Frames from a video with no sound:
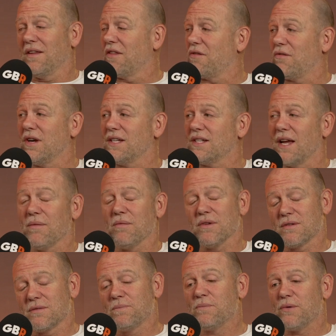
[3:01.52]
3-step
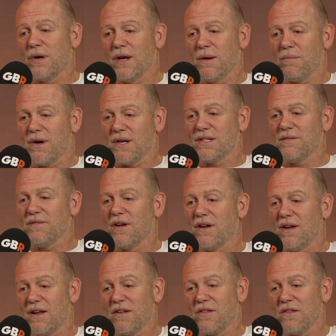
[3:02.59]
was pretty impressive, though. Yeah, the